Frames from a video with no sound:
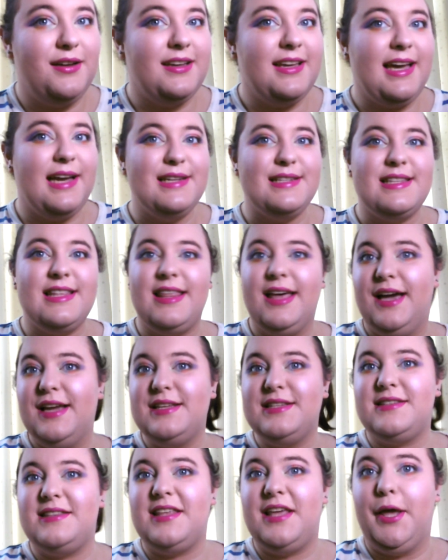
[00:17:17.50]
Okay, so that
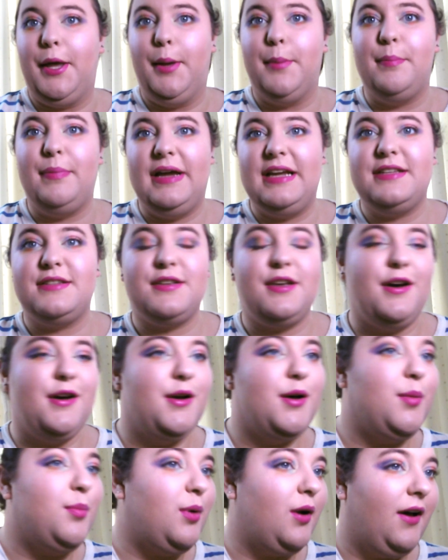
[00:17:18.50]
is the base
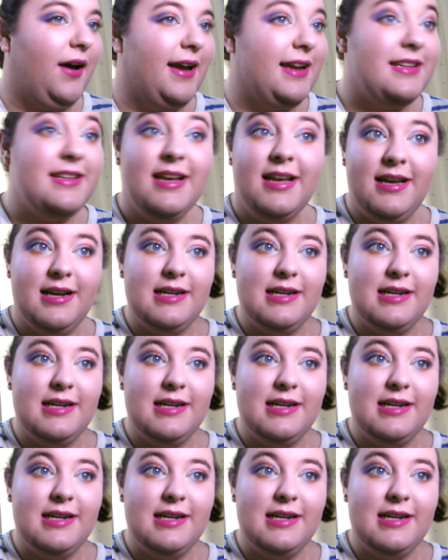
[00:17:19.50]
coat applied.